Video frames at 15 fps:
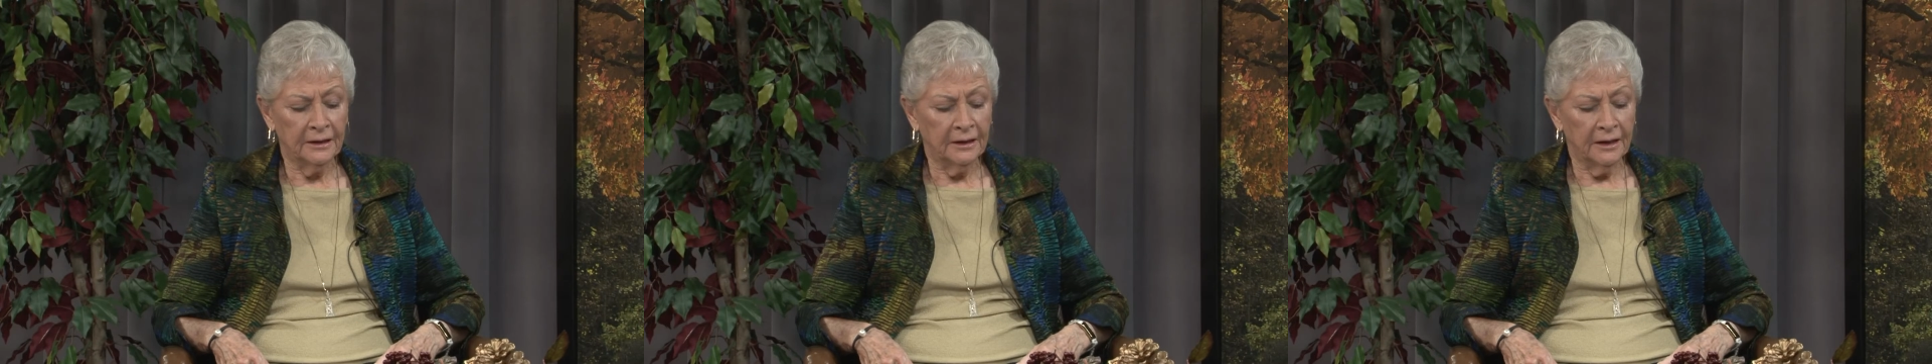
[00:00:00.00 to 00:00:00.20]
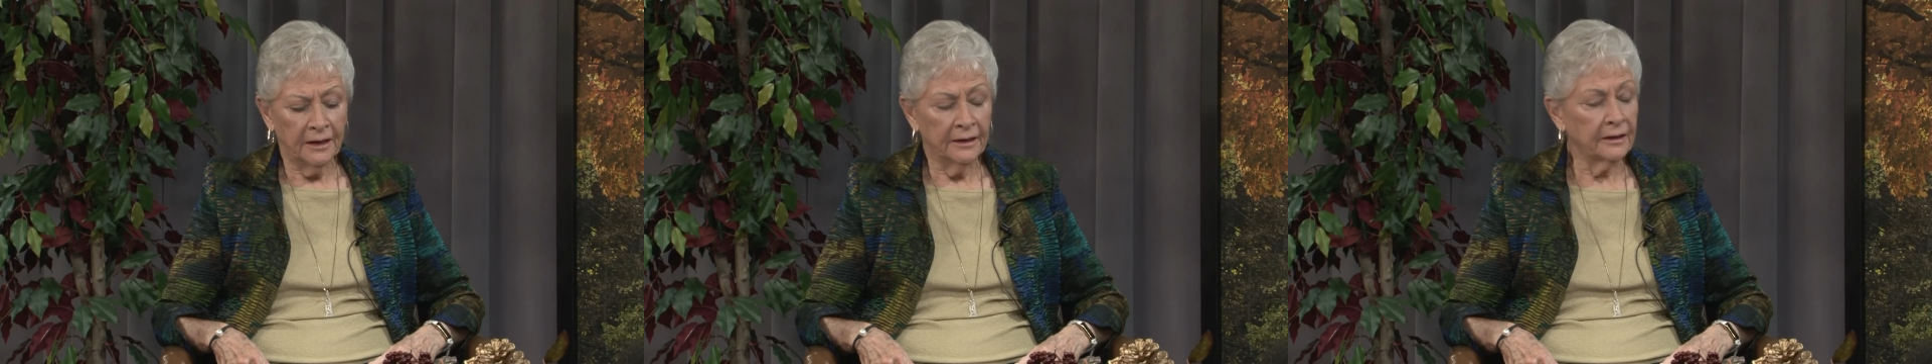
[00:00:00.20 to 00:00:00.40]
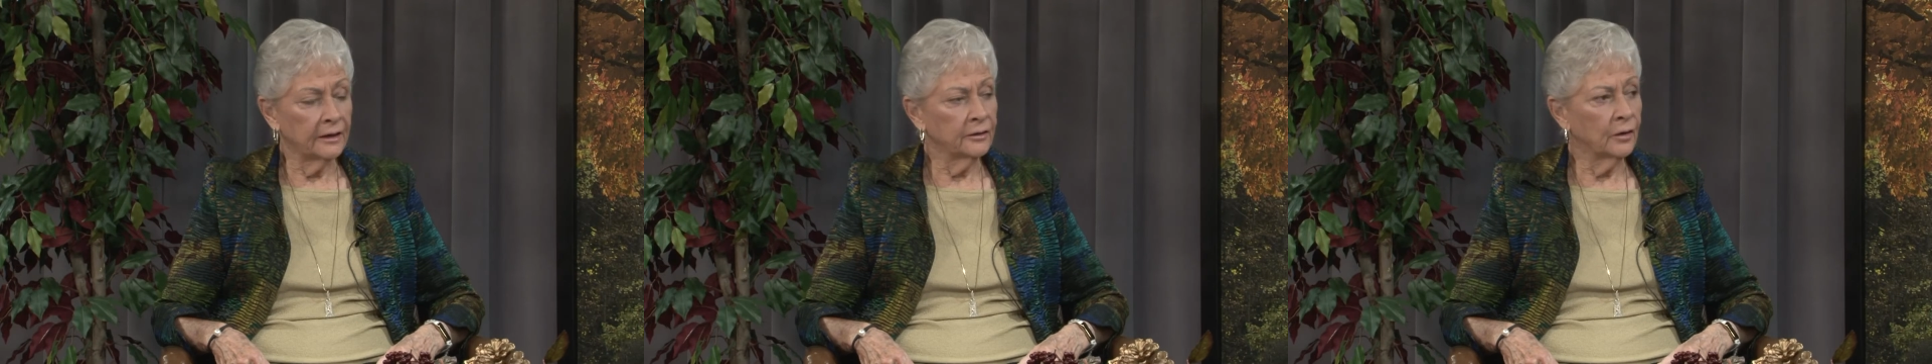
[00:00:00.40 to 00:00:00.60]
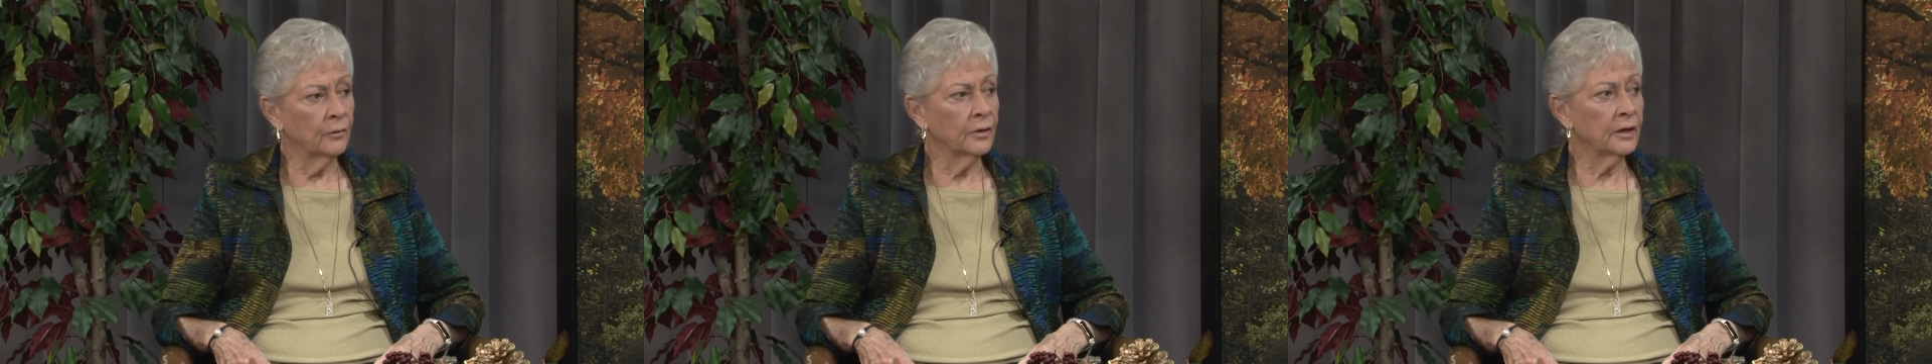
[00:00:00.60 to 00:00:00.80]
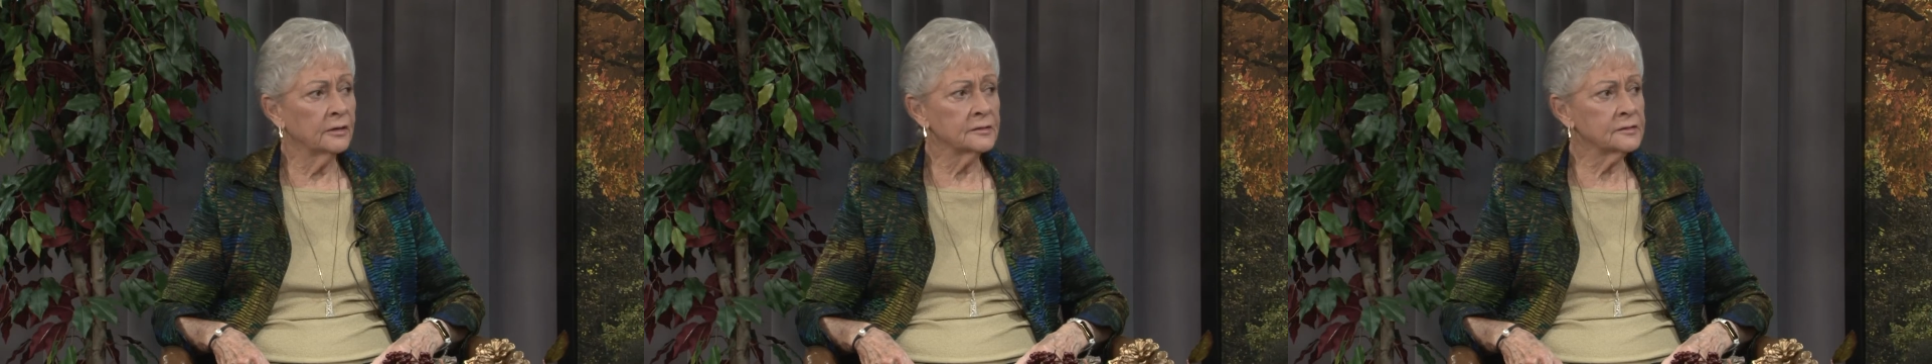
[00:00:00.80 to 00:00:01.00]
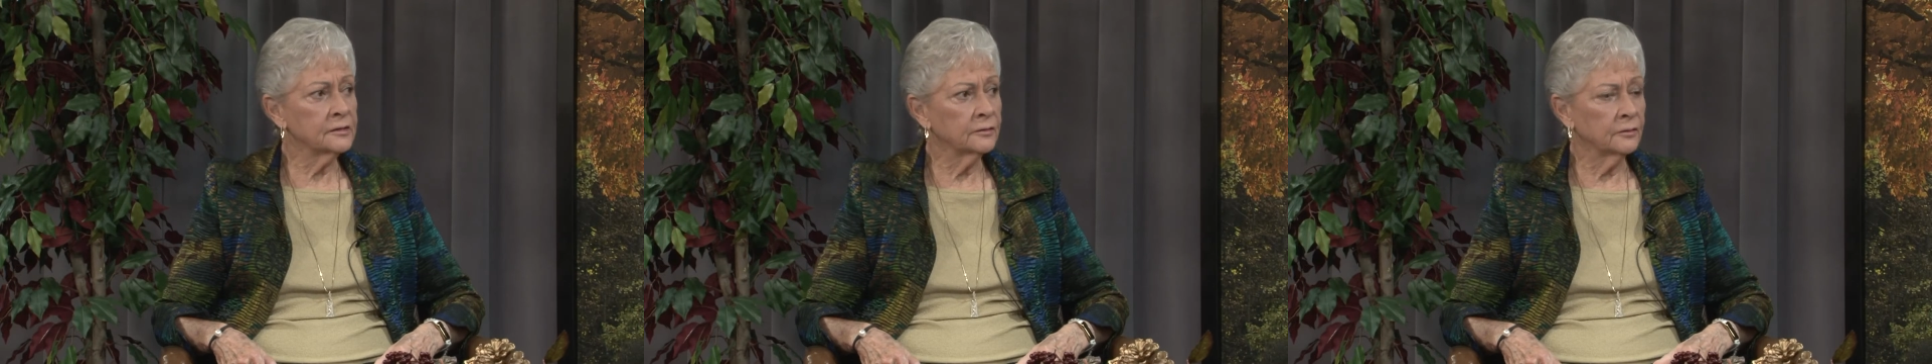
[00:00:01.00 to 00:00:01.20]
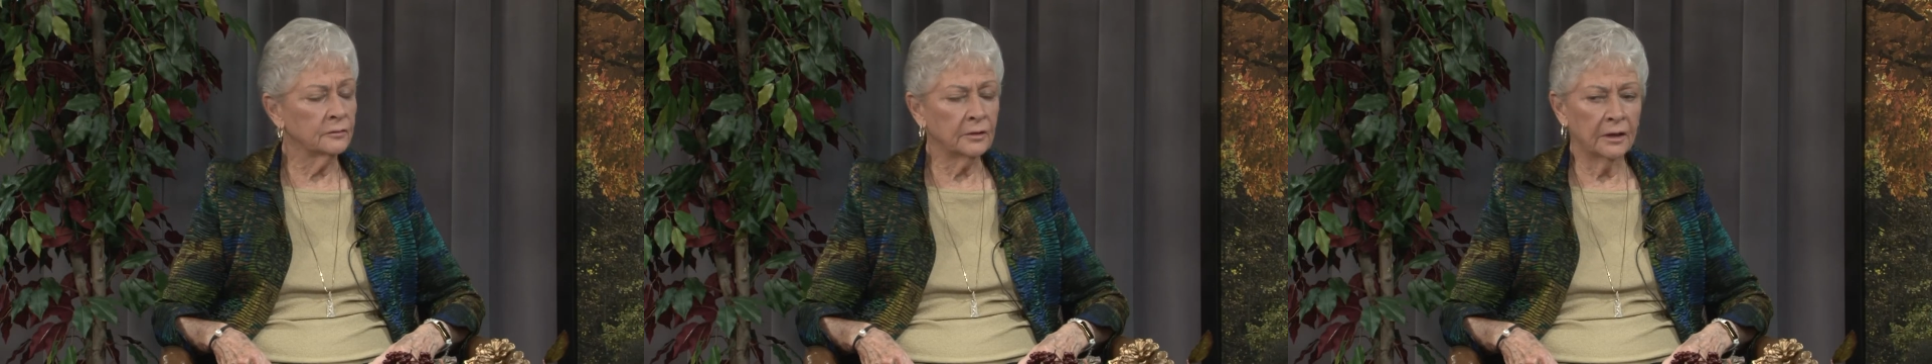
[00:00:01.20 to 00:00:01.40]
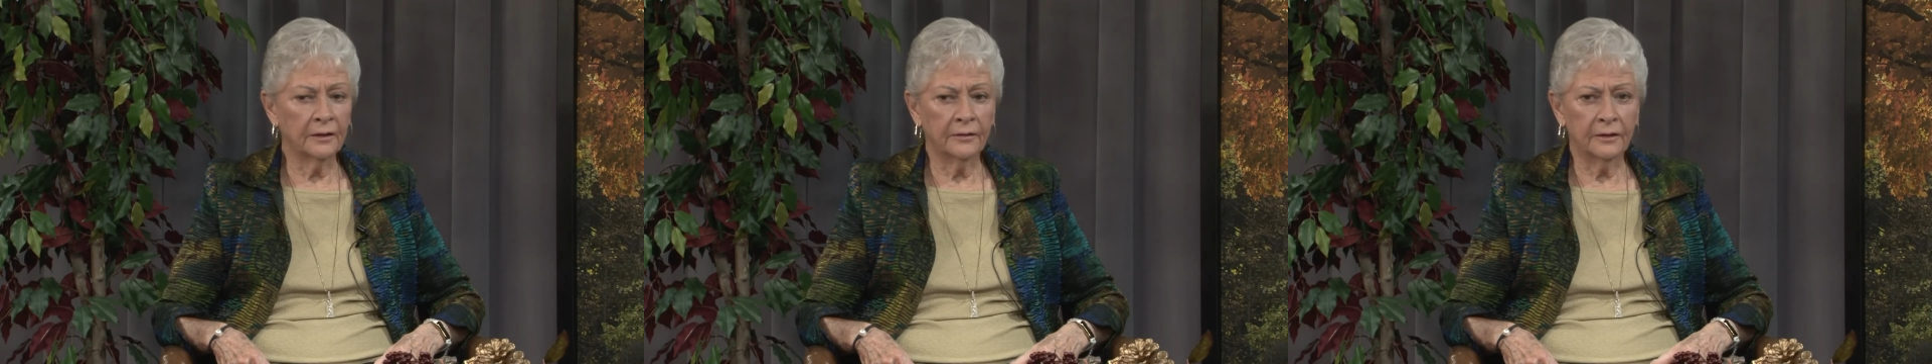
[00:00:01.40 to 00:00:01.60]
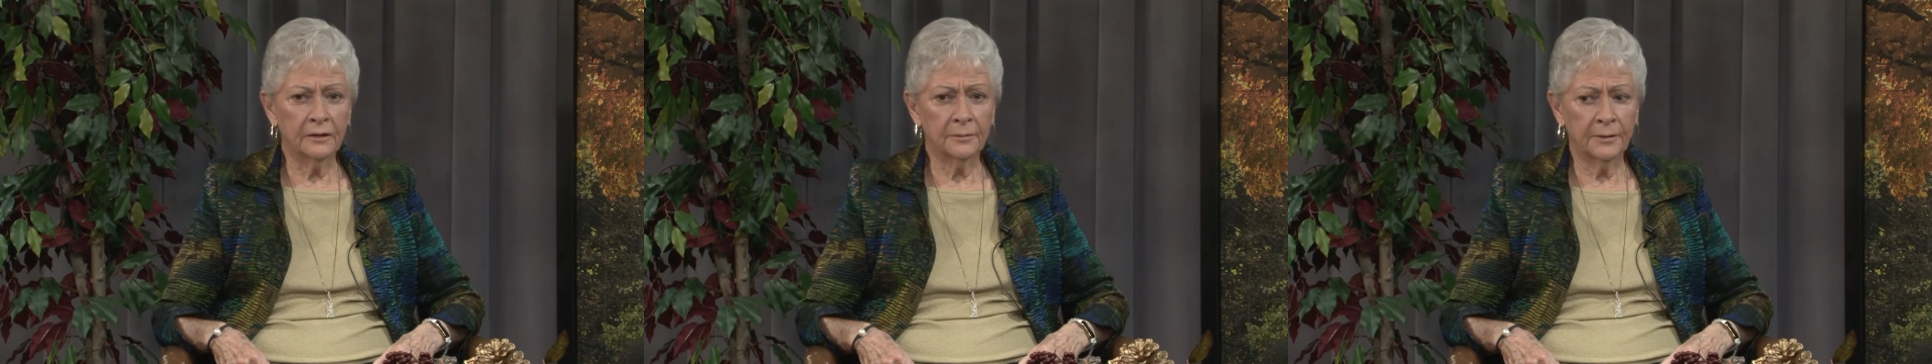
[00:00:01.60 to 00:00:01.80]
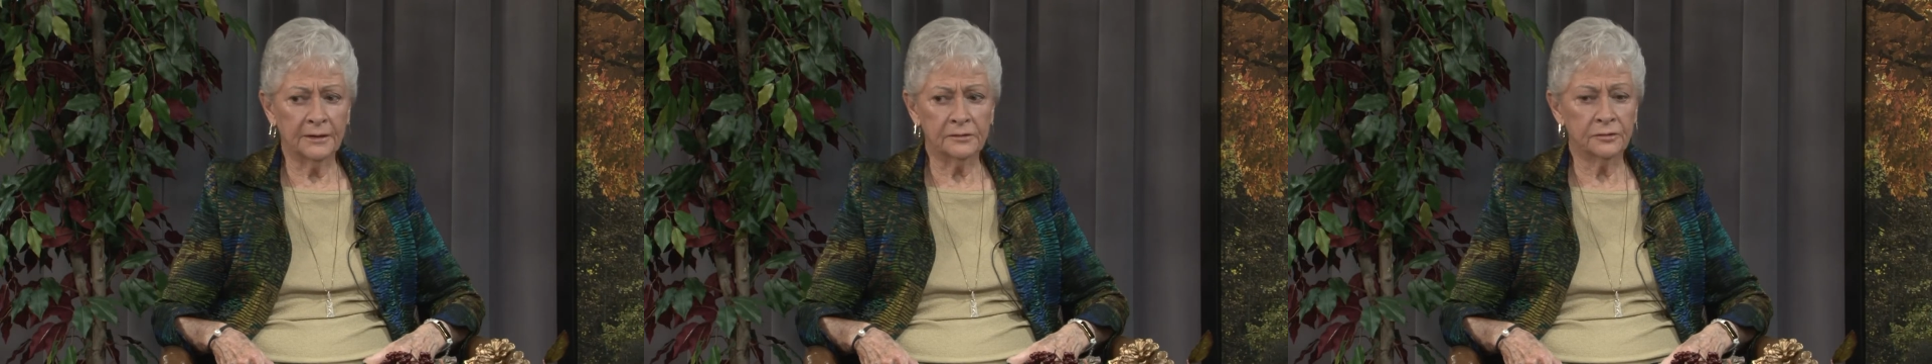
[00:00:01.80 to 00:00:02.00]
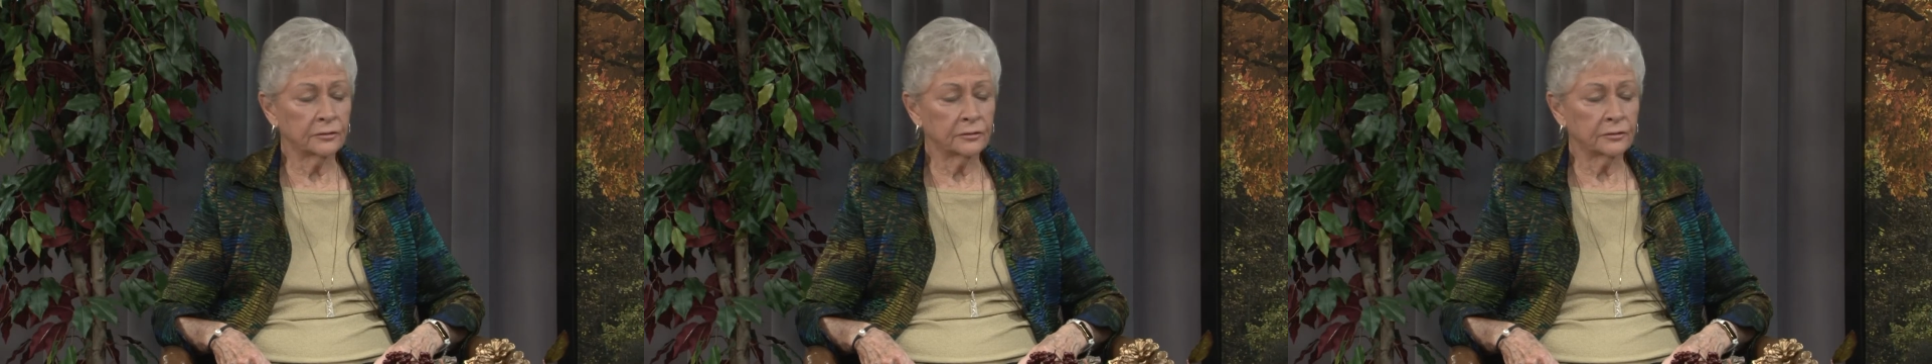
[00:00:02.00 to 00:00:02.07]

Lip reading: And I know we also, I think the Master